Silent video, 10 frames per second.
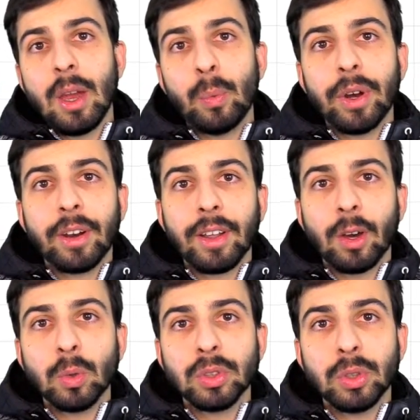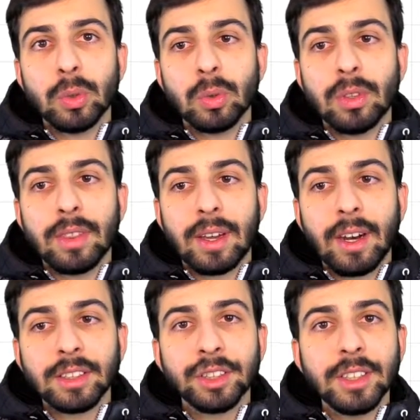We're gonna go to the
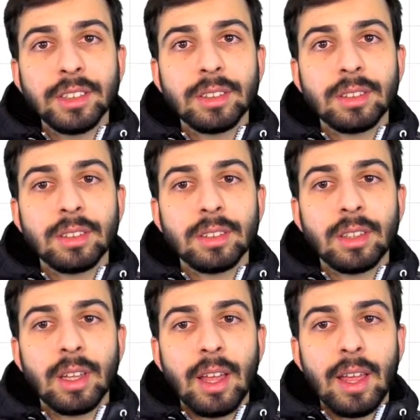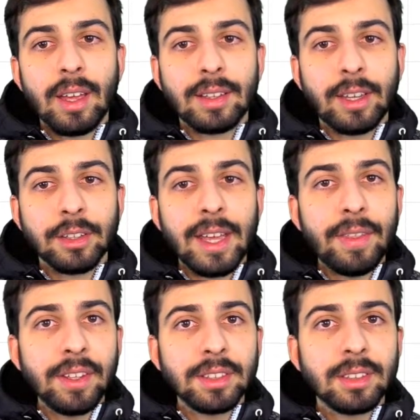character sheet, click on
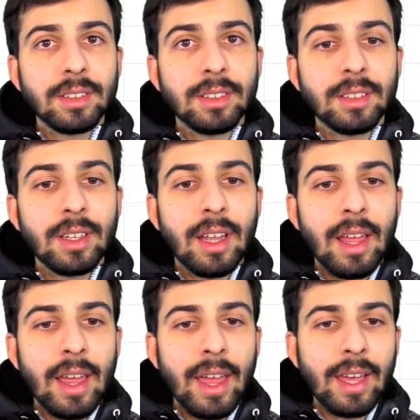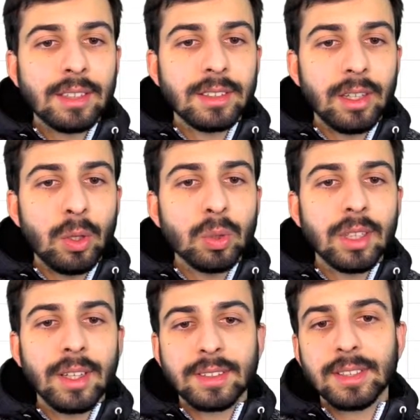edit, and you
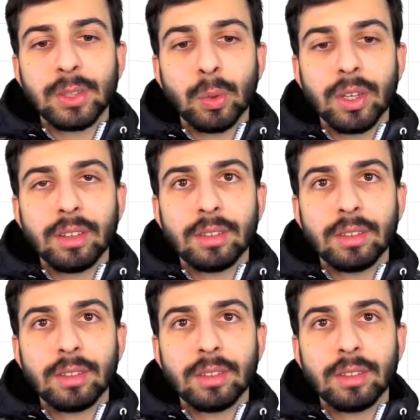select a token.